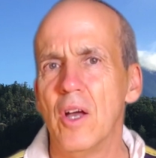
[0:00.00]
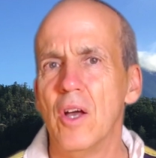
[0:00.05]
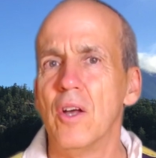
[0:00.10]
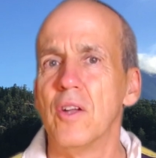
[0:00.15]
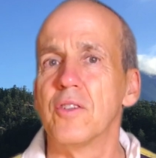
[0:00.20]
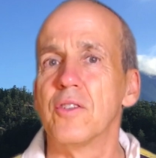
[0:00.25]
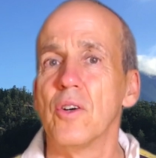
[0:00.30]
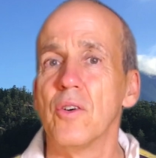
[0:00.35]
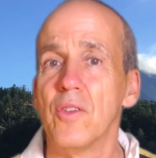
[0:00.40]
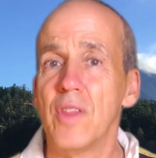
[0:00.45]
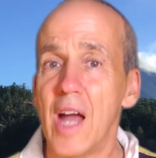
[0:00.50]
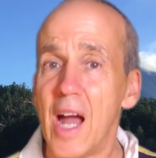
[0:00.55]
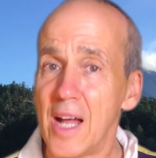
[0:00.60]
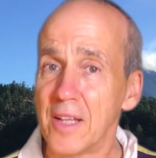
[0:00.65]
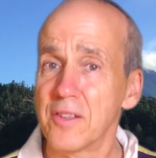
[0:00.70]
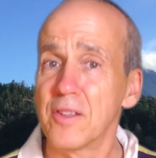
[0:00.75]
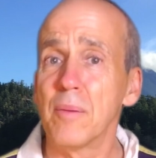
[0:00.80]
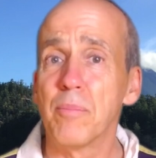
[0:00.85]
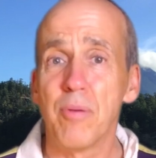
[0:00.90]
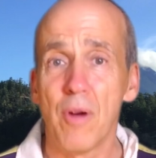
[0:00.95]
So
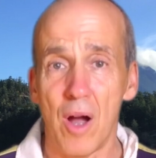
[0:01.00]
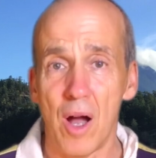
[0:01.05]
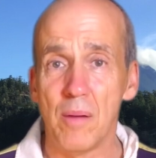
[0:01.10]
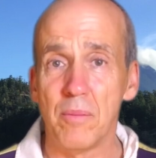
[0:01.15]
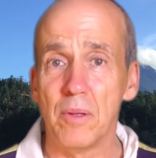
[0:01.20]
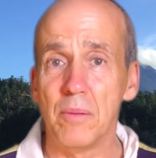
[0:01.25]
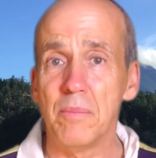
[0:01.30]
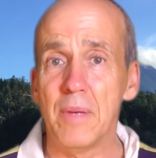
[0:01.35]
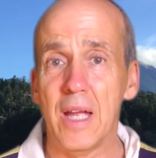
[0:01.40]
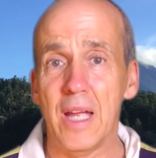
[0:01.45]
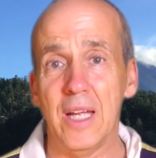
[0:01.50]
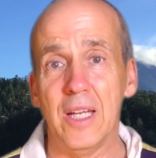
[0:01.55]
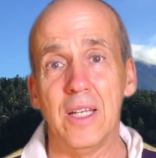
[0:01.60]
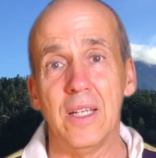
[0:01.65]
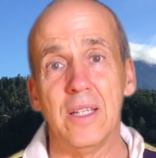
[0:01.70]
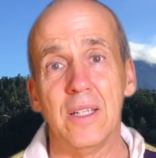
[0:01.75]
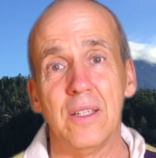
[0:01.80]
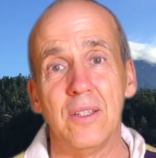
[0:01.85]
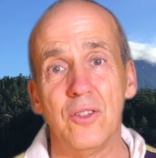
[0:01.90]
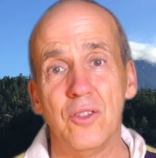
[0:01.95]
that's a problem, and